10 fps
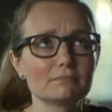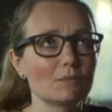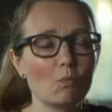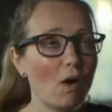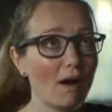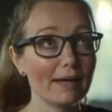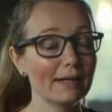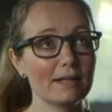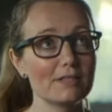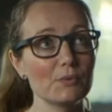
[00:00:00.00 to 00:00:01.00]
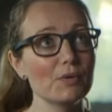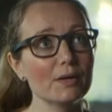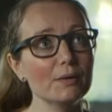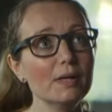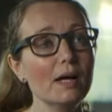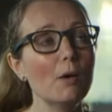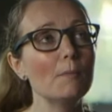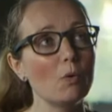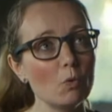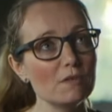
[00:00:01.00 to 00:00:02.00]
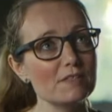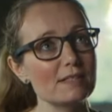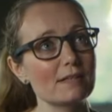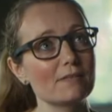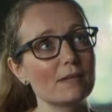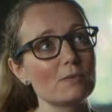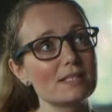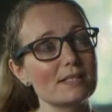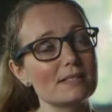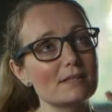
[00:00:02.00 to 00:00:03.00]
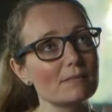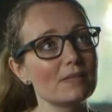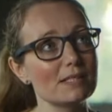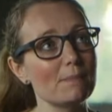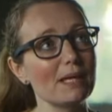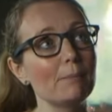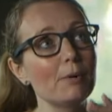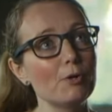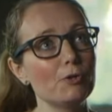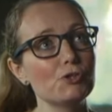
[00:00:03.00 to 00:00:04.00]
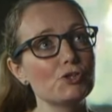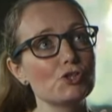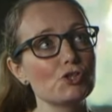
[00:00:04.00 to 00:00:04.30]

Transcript: Why? I don't know. But all of a sudden, there was this big push